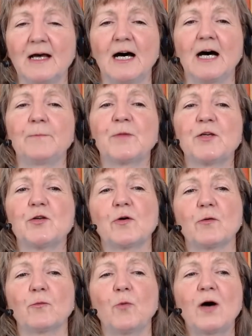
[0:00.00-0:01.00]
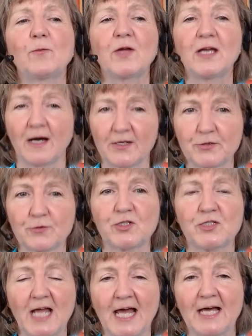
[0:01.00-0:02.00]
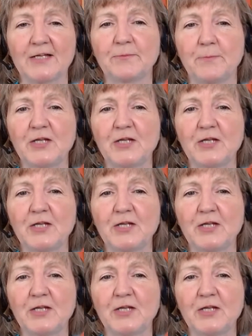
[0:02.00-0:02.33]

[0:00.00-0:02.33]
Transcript: Um, what we understand